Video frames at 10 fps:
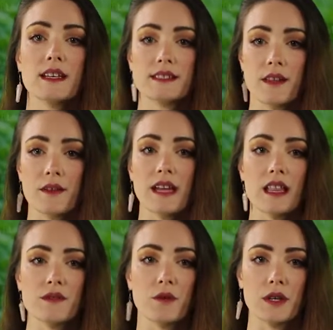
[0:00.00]
Southern
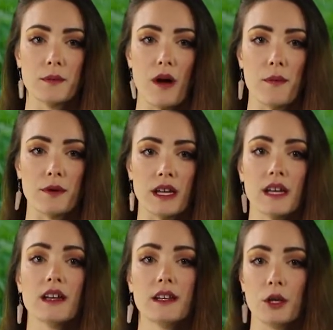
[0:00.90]
California
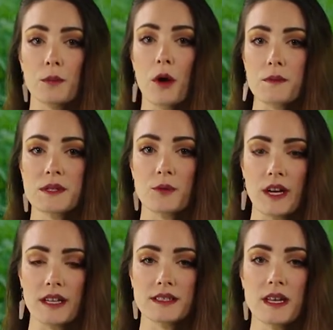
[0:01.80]
property near Palm
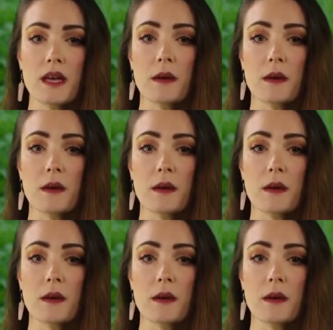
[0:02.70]
Springs.